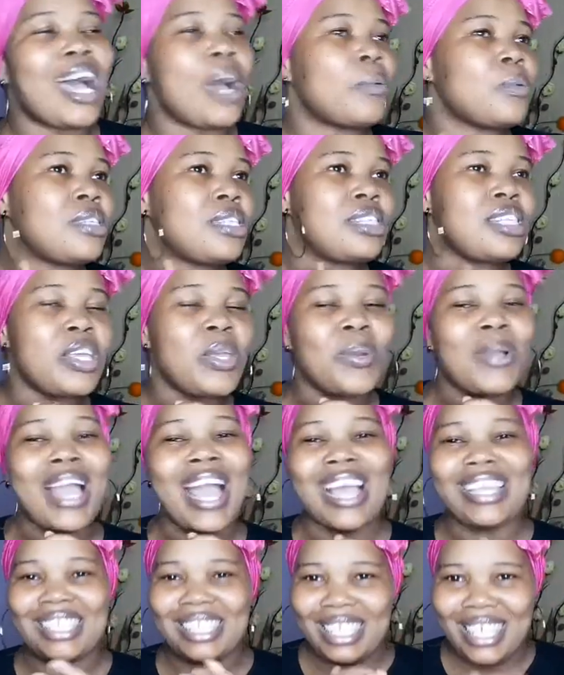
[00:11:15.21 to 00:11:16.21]
I will see you
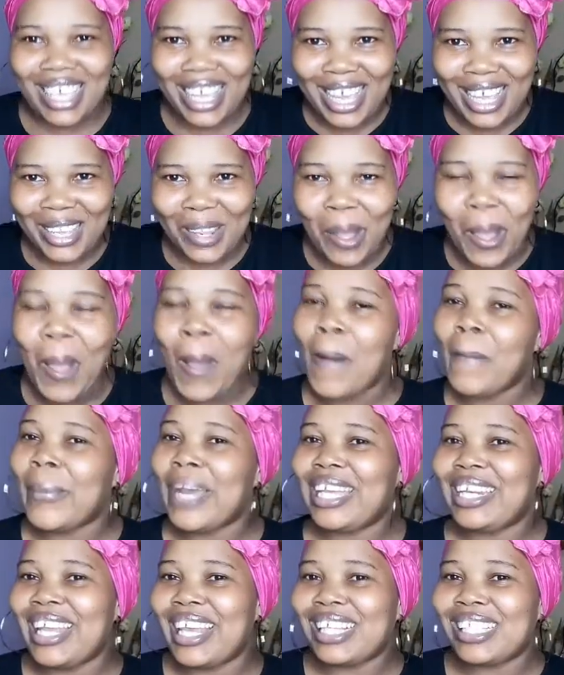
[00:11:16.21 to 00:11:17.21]
guys in
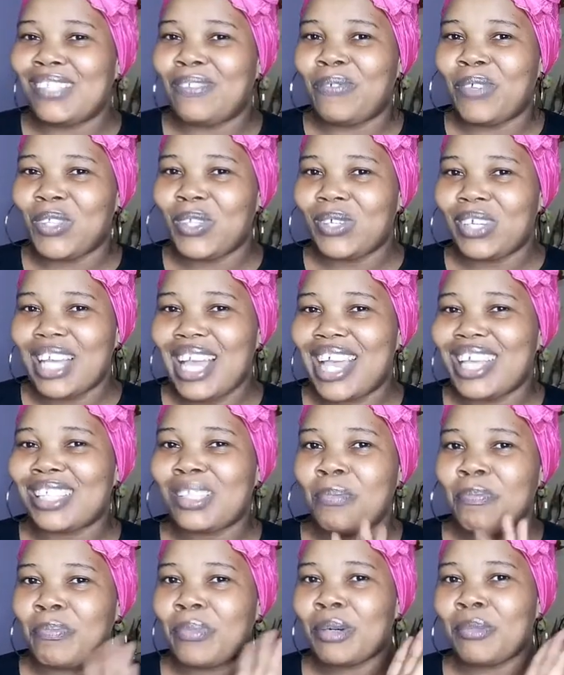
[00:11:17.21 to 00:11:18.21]
my next video,
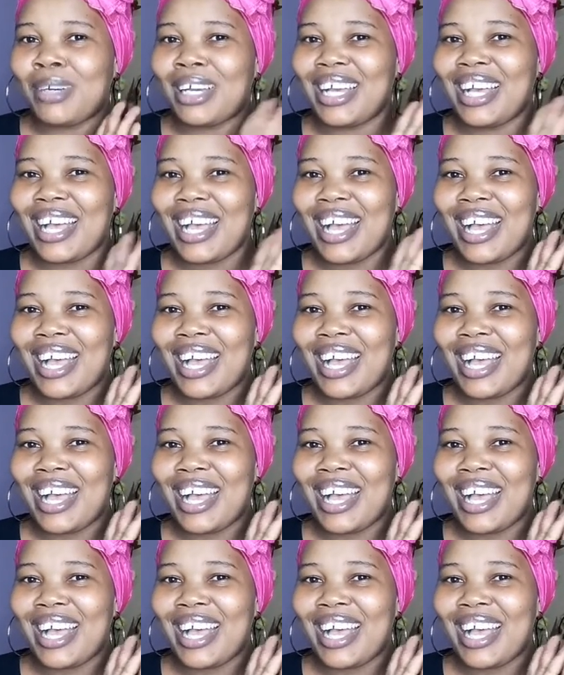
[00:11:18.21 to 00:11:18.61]
guys. Bye bye.